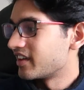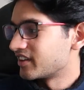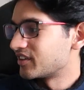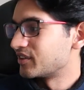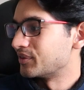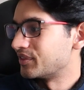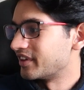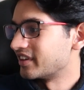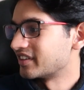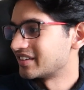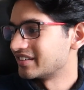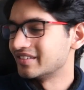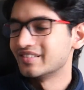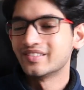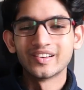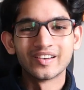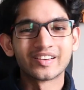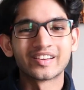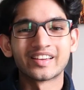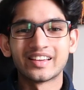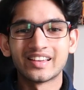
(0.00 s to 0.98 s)
Thank you.
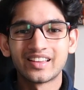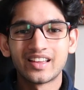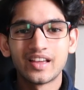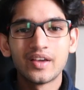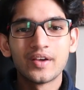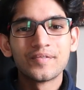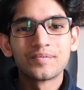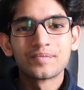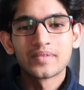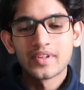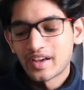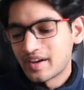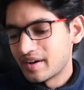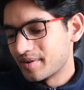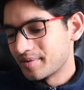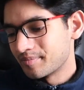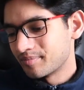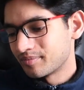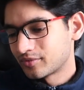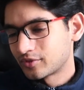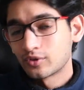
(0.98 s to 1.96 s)
Okay.
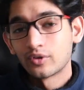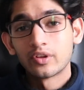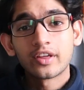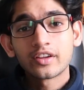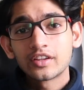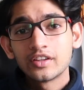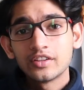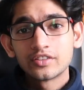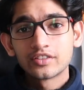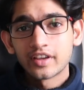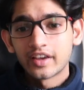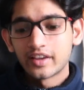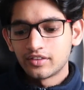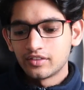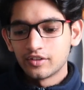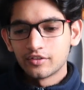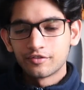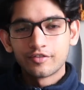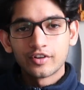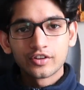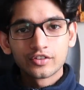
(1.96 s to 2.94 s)
So like he said,
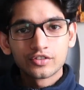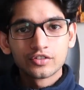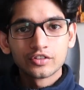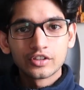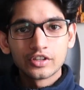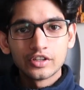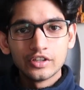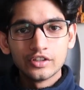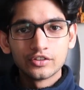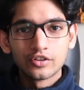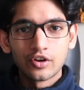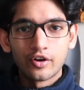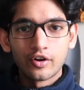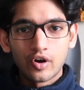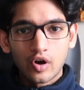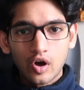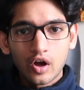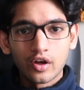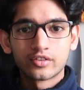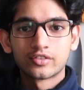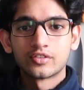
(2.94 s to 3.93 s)
the function keys are
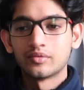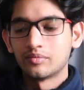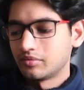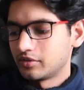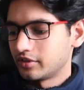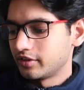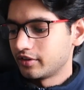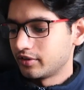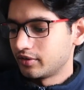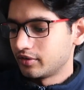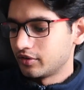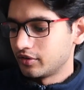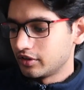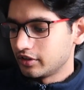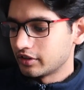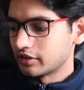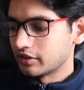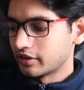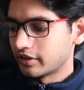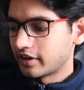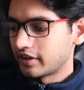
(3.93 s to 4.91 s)
awesome. They're
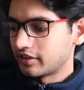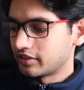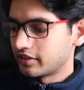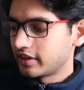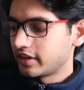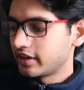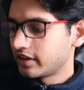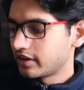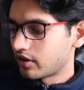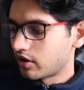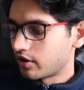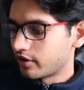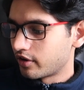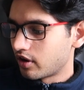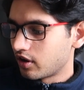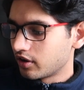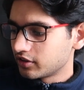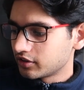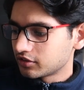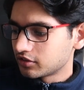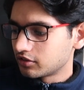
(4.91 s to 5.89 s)
really good, and they are
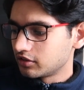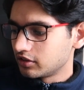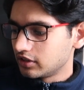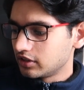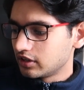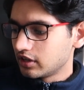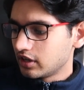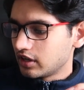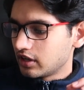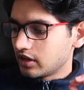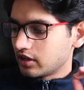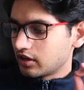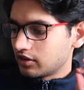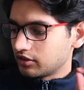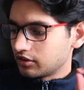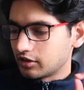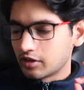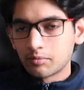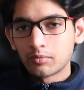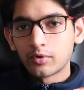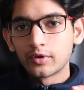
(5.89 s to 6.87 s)
honestly
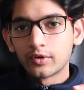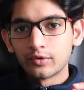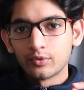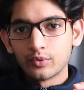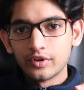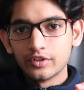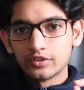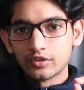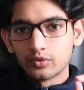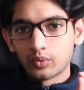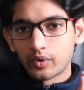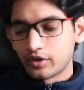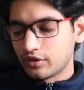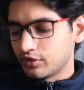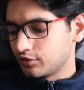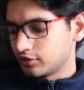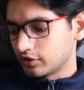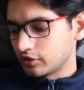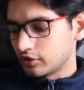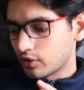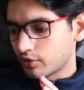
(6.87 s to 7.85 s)
the number one reason why you
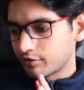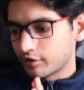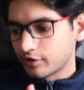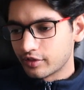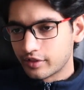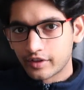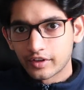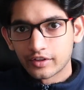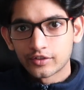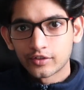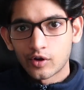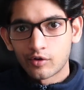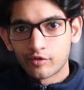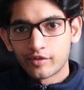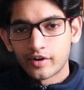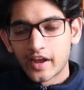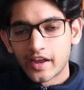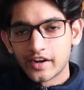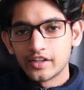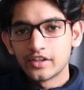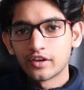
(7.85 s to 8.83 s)
should go for this
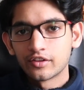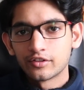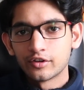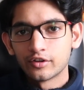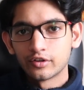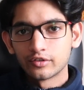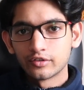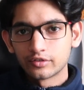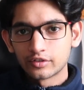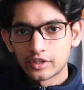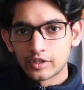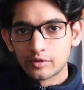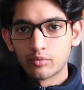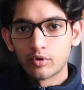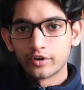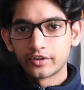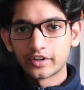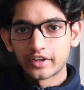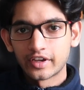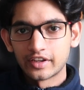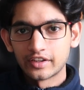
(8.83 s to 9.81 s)
over any other
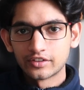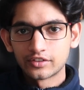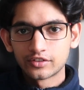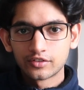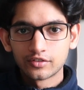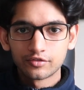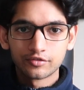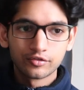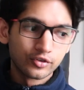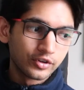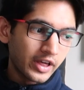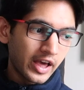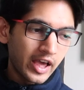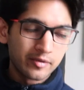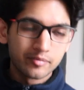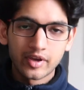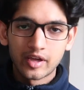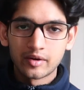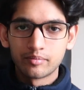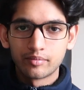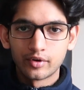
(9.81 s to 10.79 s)
keyboard case for the
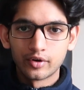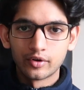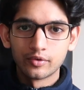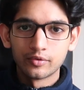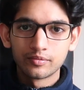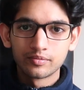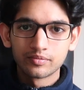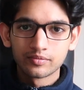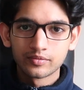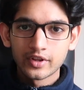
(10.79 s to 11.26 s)
iPad Pro.